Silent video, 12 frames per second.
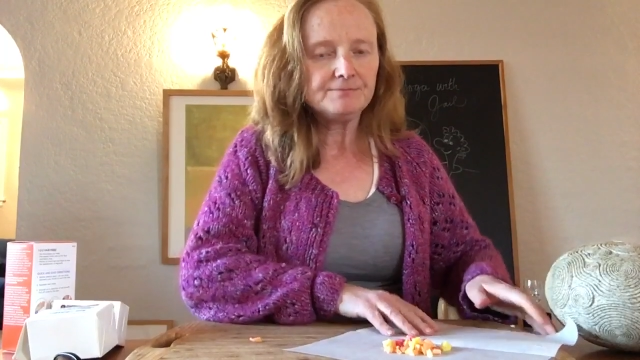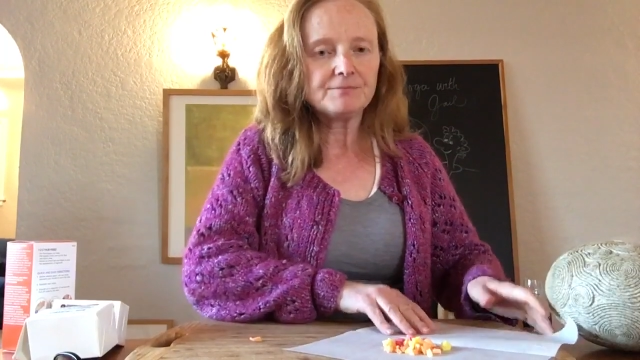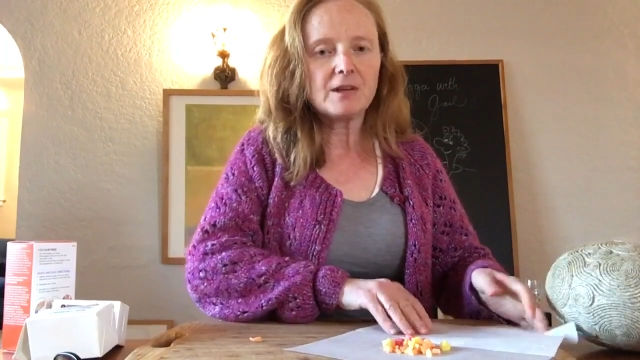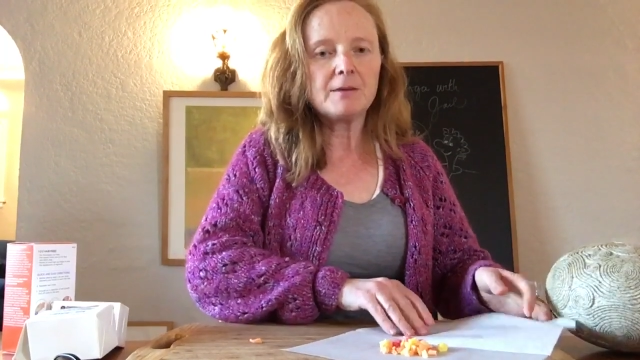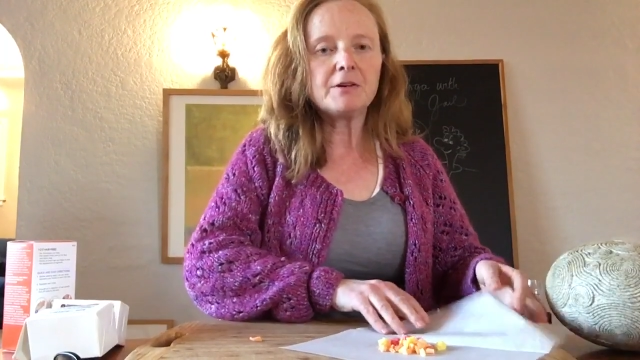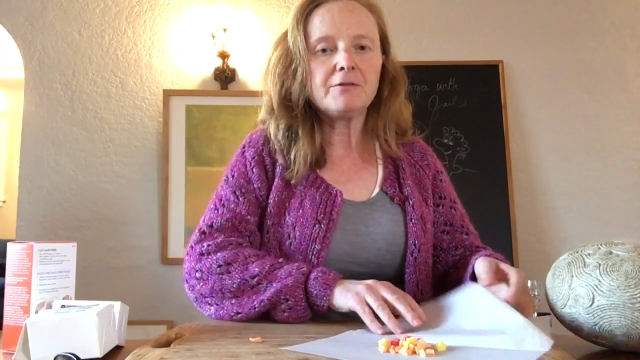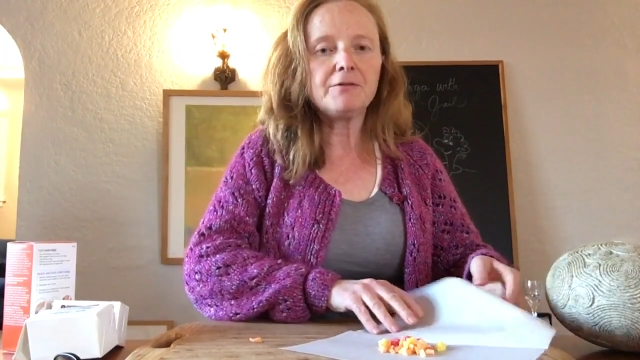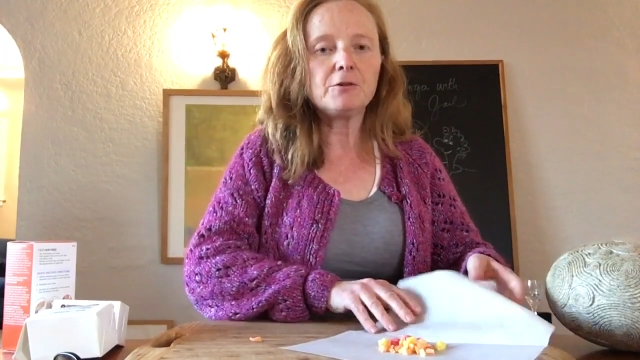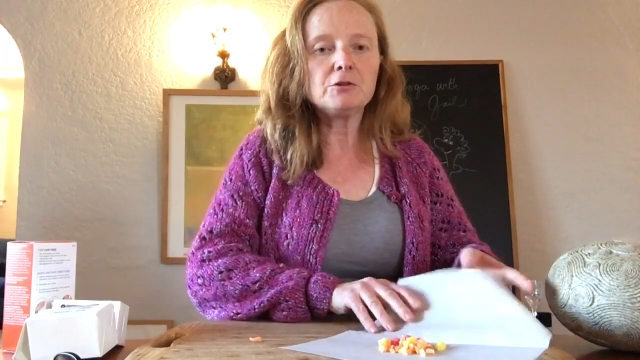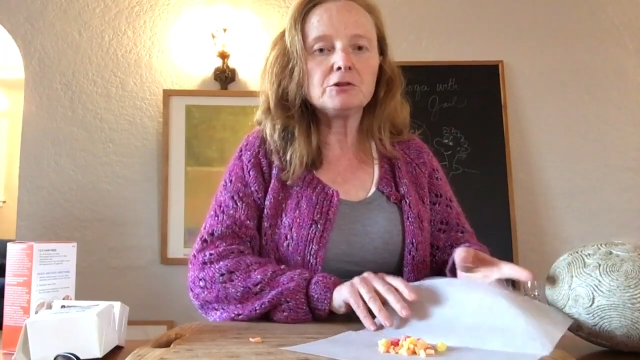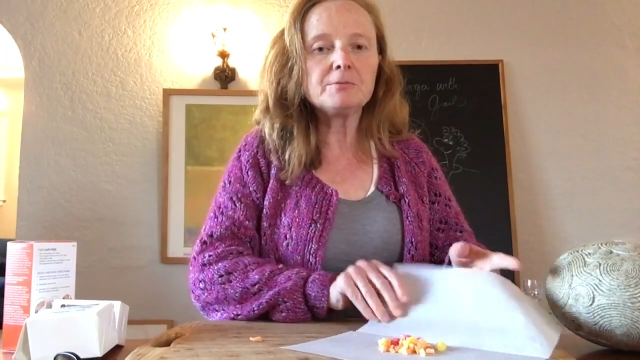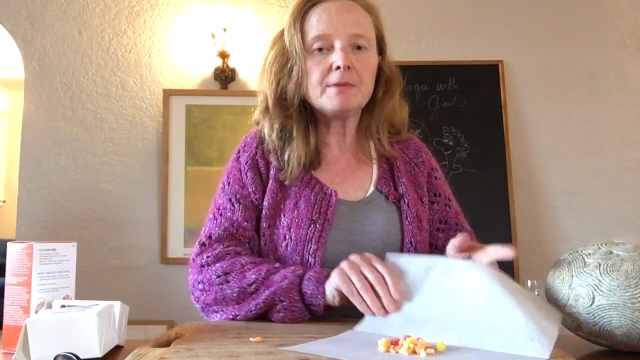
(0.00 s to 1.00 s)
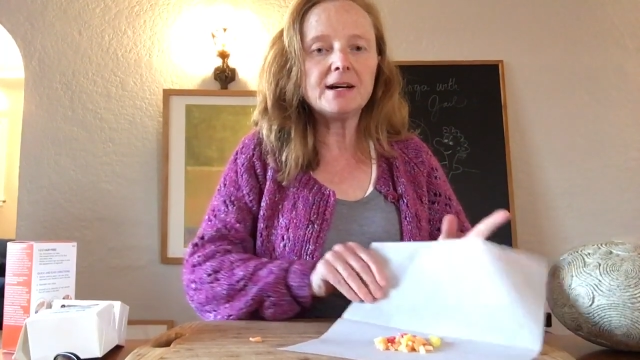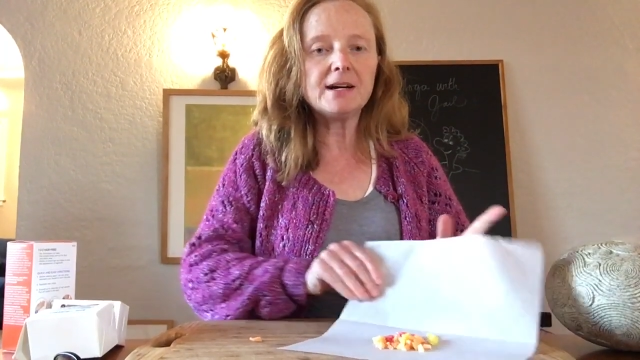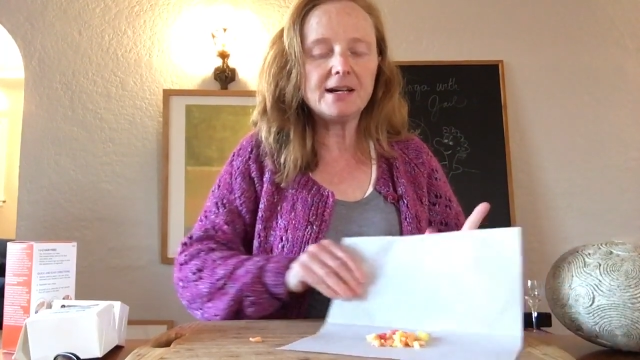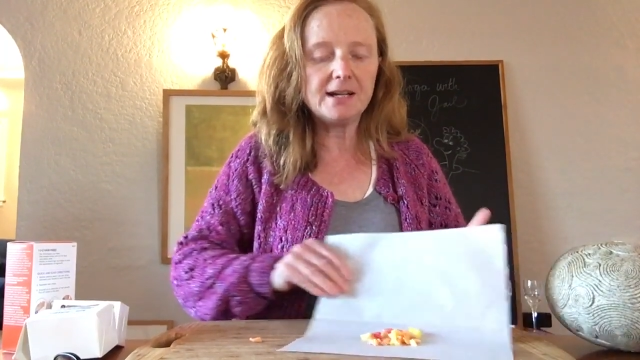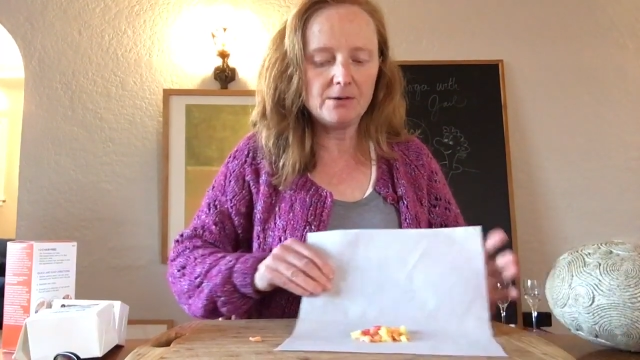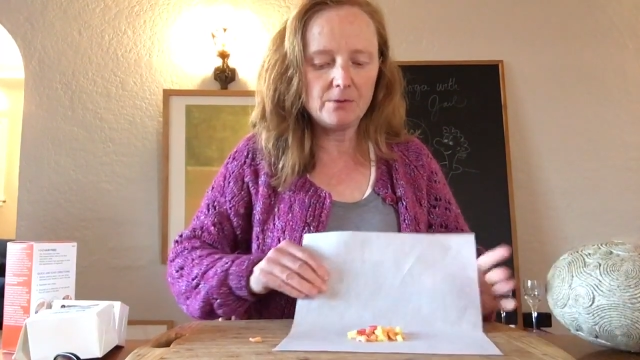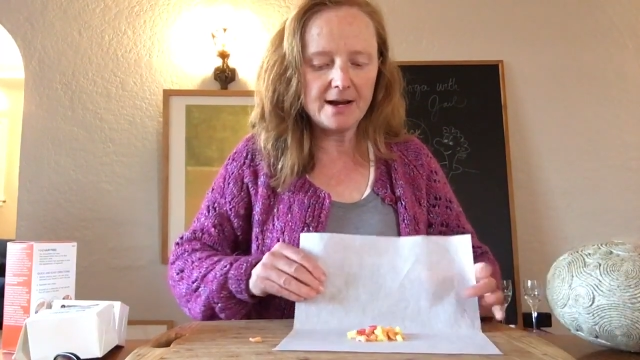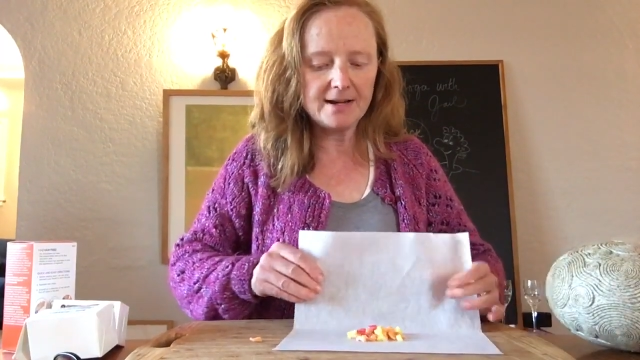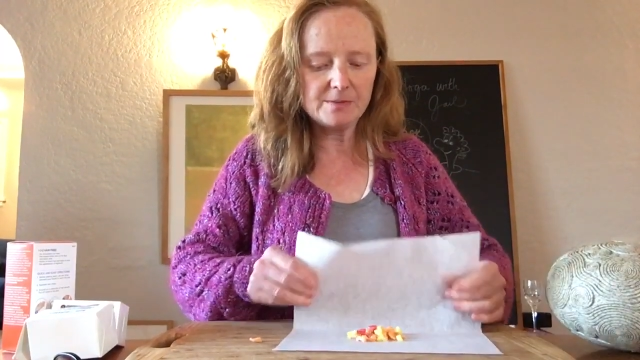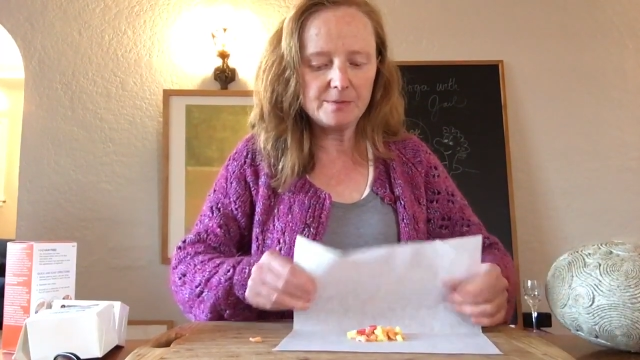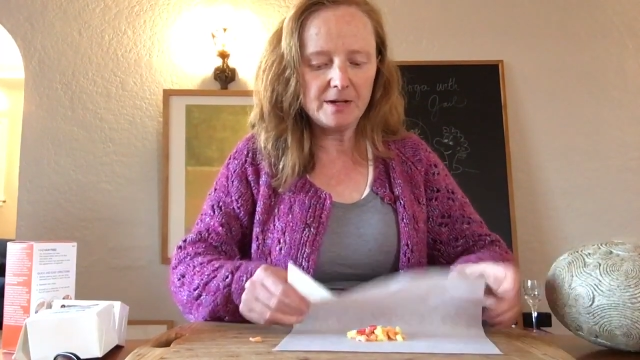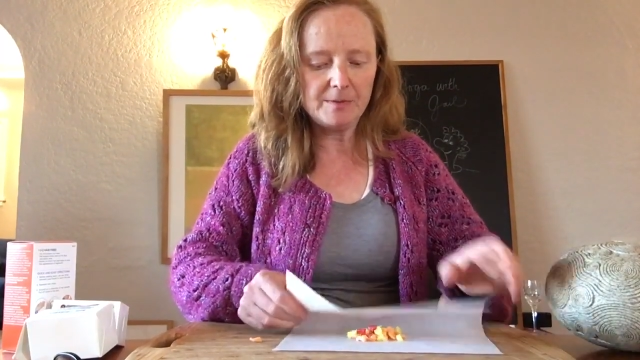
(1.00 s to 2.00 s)
going to fold my
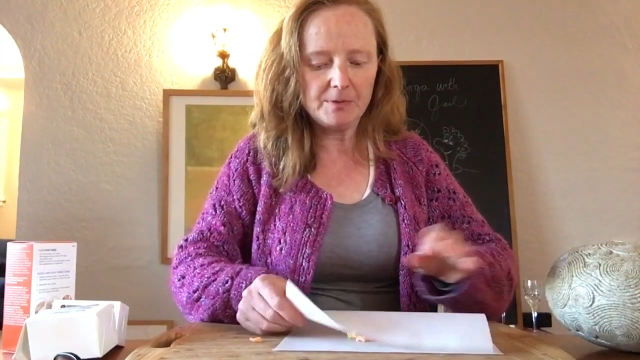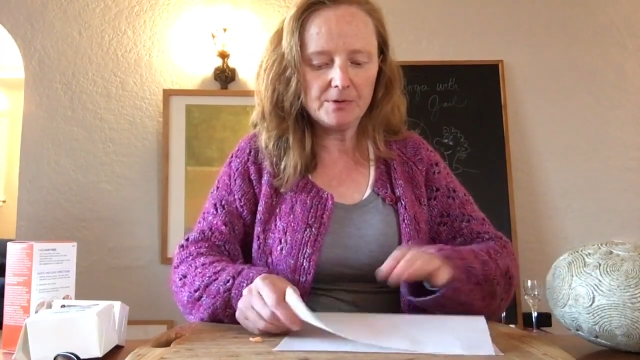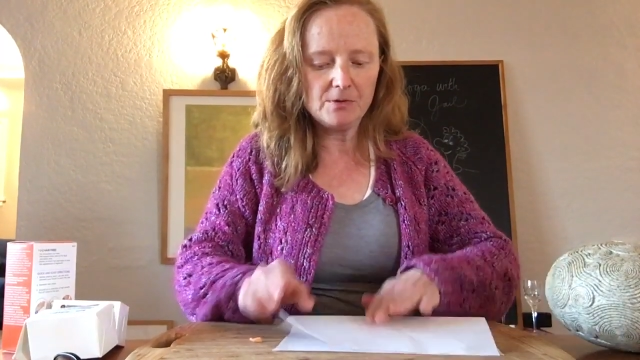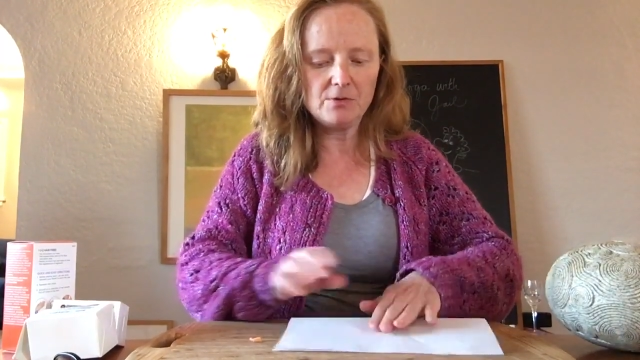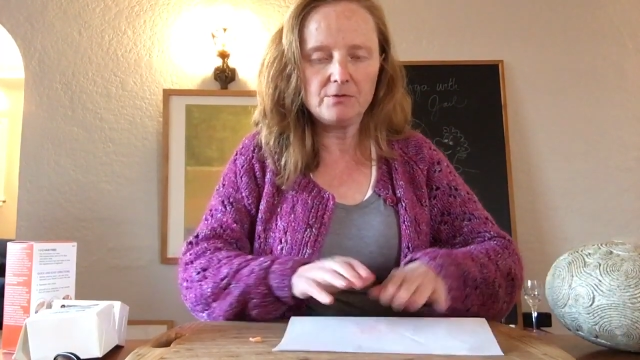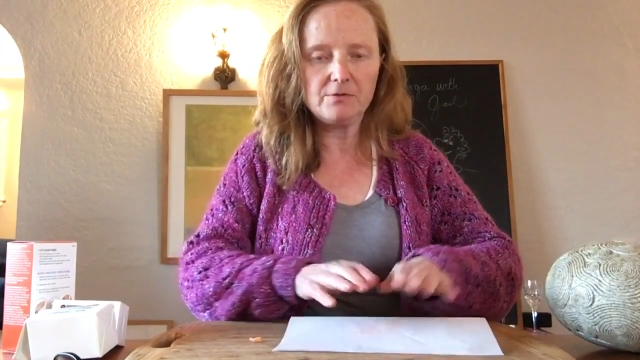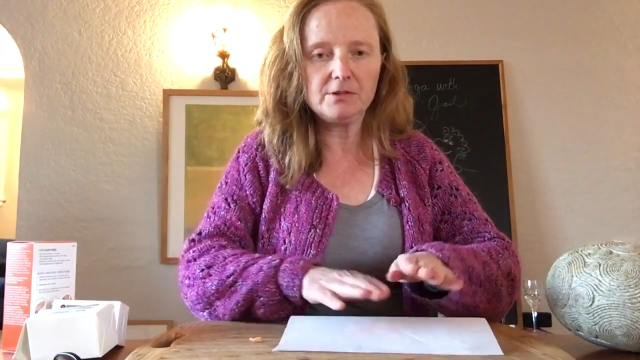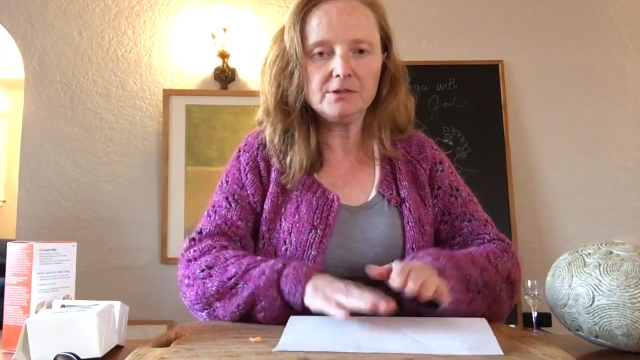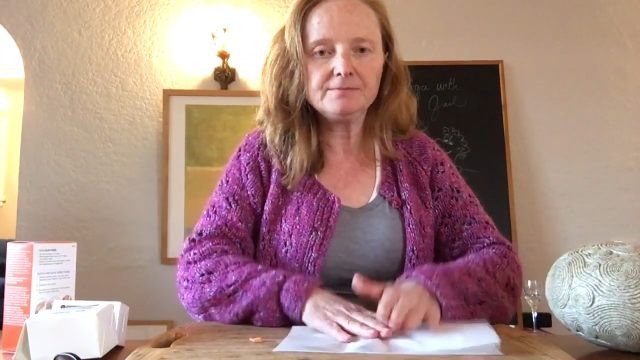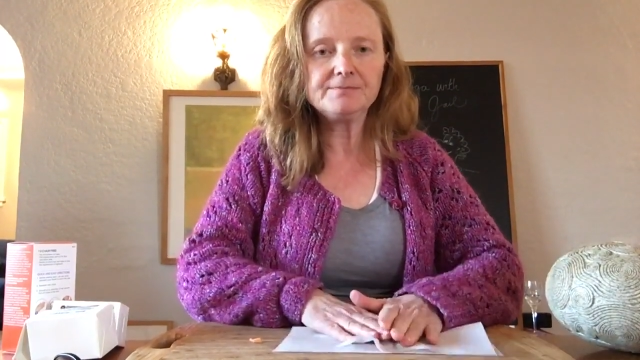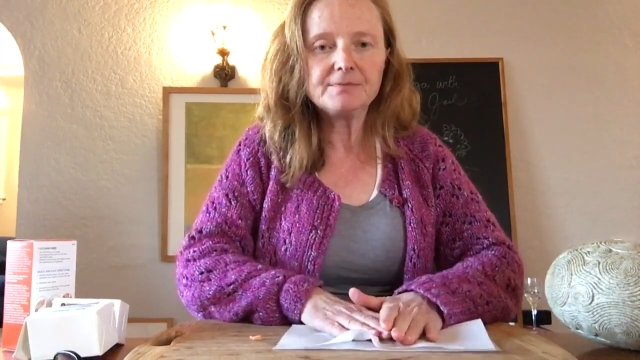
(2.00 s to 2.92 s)
wax paper over,